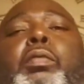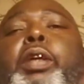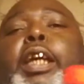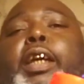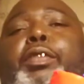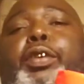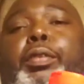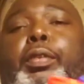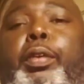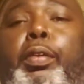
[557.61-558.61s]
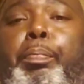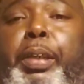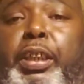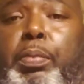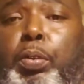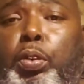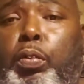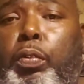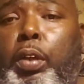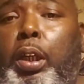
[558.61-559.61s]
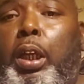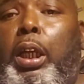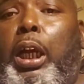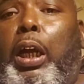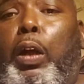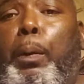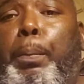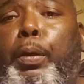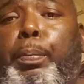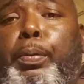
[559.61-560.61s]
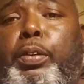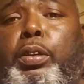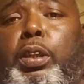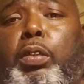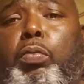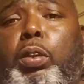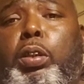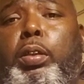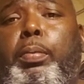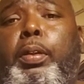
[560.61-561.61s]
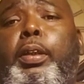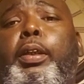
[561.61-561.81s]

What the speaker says: we have your Big Smooth all-purpose rub,